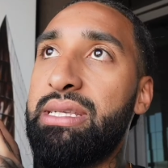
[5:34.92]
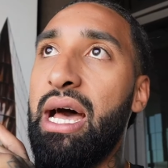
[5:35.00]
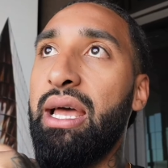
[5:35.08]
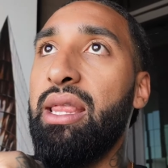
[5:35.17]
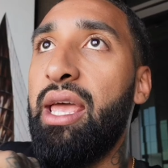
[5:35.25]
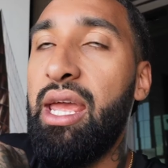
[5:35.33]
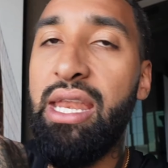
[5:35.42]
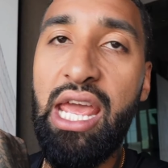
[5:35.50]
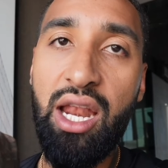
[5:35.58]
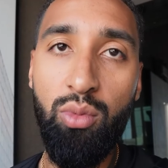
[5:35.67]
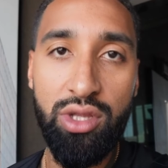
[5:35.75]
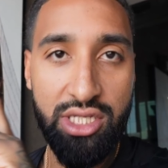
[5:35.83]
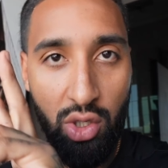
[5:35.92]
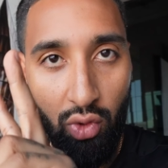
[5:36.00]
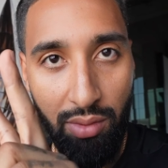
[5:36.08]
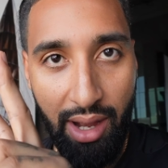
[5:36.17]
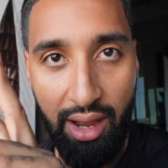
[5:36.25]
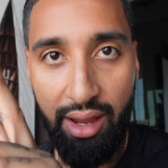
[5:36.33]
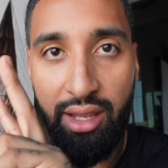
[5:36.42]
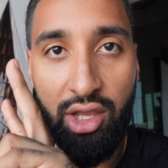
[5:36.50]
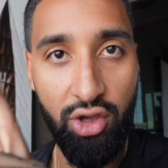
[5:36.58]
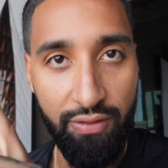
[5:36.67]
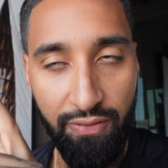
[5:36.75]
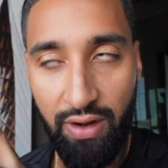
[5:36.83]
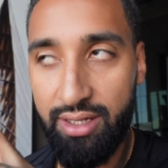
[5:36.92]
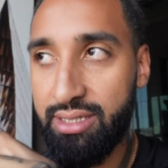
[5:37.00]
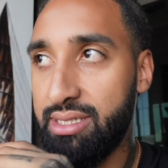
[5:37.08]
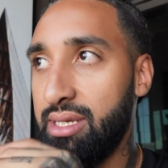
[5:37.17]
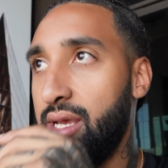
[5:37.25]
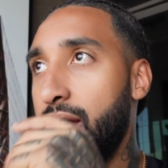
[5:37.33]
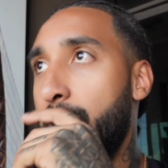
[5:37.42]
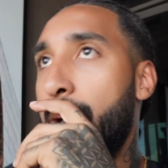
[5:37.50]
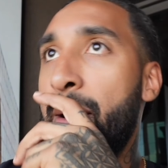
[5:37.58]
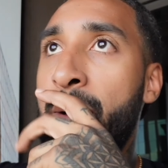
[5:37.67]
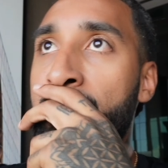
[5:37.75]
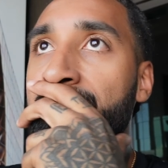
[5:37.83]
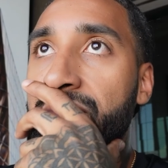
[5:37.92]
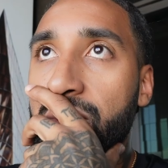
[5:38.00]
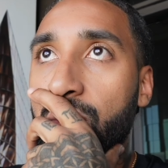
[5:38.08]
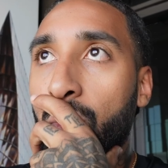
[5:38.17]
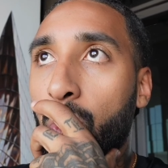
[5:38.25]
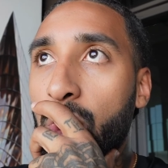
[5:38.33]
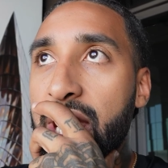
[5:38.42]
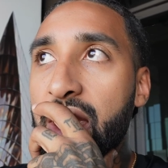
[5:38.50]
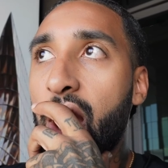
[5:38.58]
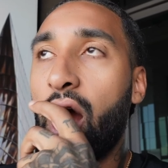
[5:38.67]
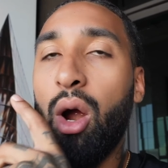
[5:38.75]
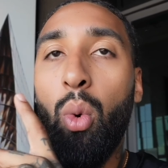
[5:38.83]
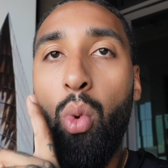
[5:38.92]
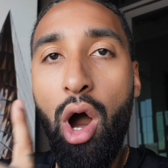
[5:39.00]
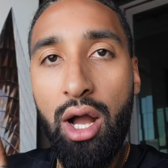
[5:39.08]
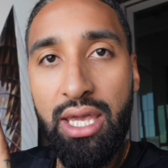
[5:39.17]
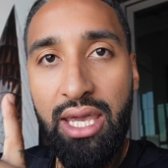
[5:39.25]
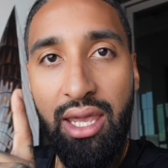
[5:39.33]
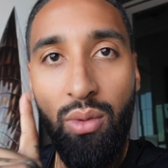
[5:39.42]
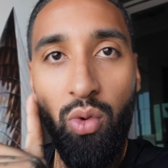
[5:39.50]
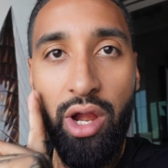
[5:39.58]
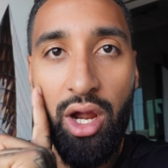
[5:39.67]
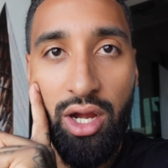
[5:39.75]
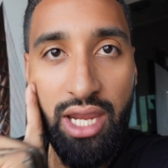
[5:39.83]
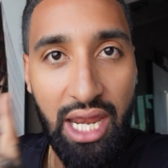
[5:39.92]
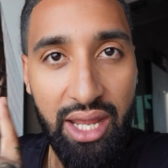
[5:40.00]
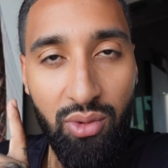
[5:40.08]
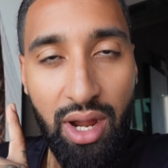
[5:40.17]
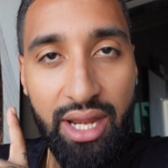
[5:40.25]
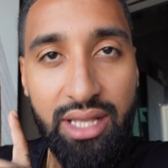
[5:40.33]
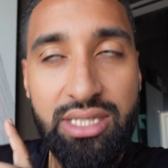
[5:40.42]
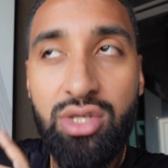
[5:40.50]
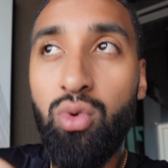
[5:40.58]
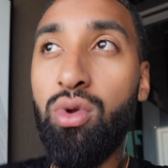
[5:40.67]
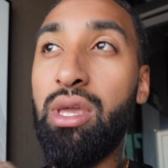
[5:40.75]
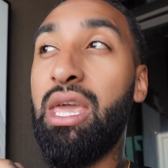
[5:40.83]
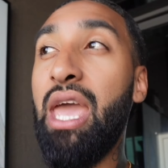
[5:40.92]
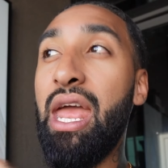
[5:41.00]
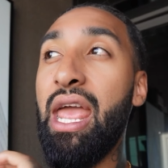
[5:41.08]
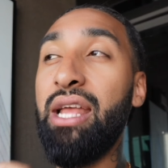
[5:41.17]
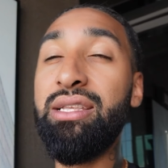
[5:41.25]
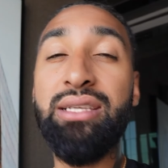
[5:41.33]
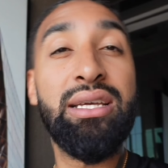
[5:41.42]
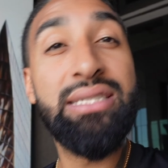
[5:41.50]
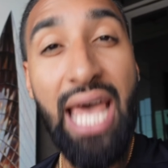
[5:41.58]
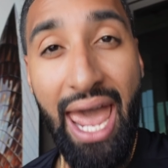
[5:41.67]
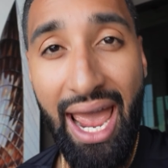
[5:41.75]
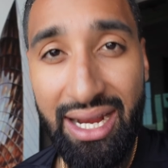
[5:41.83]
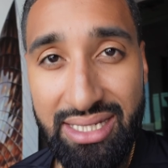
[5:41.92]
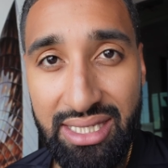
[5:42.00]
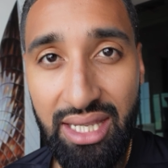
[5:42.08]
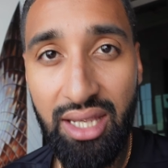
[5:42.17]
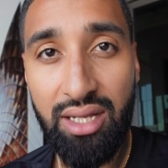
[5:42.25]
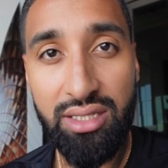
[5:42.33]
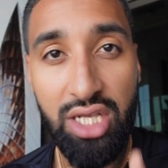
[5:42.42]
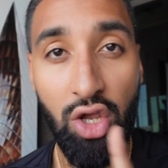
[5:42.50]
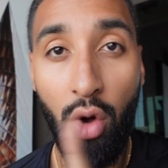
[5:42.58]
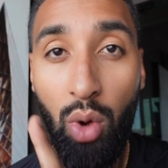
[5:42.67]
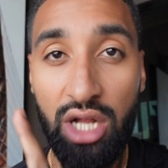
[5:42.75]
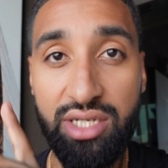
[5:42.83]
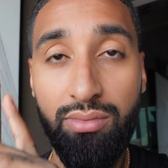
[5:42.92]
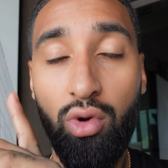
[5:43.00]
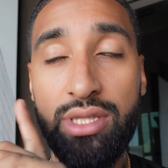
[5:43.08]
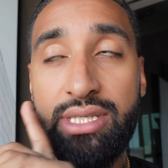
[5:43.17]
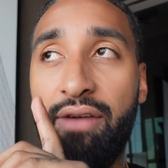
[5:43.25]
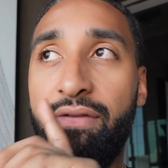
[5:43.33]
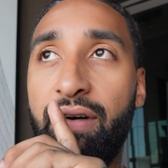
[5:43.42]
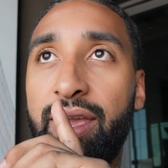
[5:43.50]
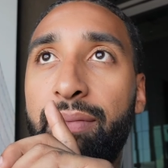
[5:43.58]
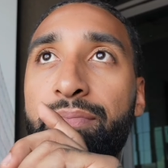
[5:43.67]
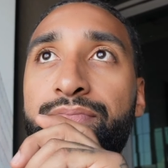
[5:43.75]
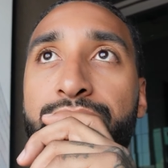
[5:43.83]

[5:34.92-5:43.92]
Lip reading: in Thailand, and I'm with two of my good friends. We are walking and we are getting ready to get in a taxi to go watch a Muay Thai fight.